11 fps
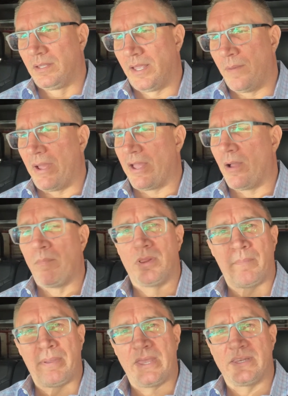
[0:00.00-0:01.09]
In my humble
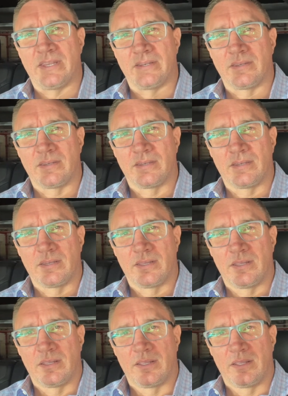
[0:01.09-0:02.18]
opinion,
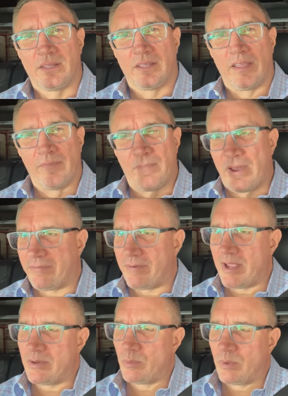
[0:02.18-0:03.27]
if my
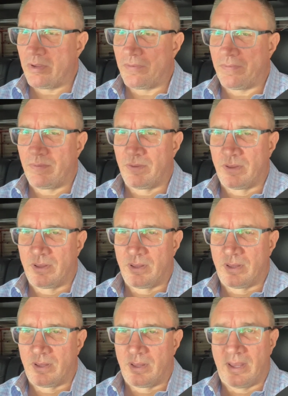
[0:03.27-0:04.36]
friend would have
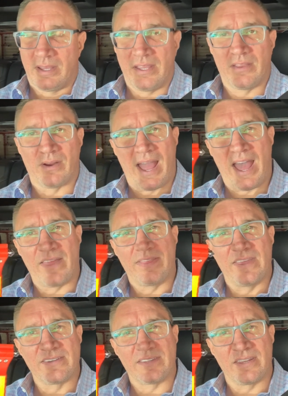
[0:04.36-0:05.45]
either had
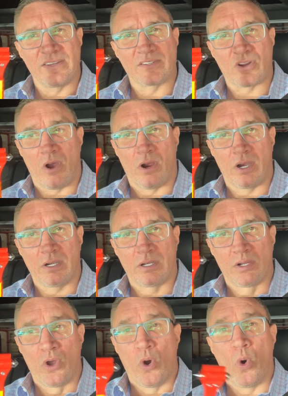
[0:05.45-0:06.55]
this in his car
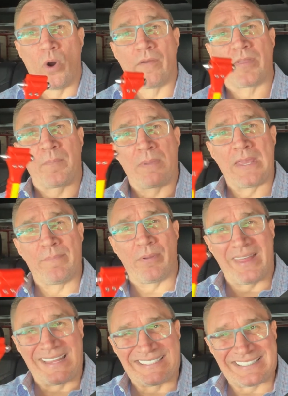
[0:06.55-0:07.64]
or if the people
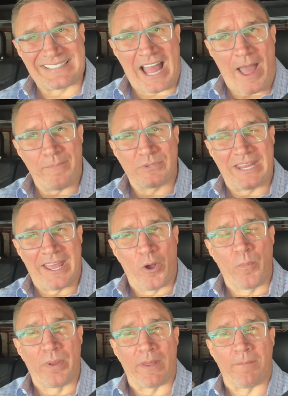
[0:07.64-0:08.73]
that stopped to
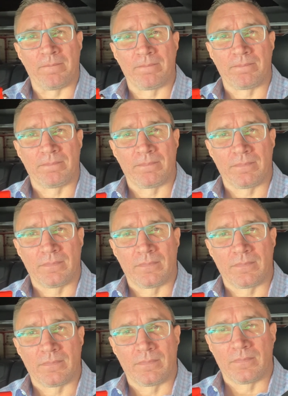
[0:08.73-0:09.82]
help him
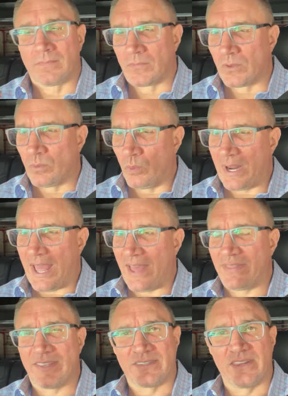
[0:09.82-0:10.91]
would have had
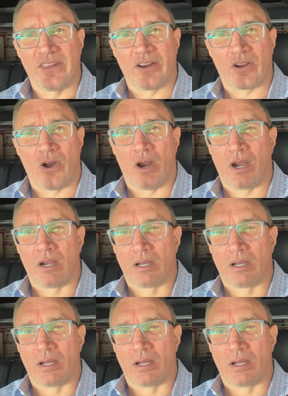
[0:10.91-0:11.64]
this in their car,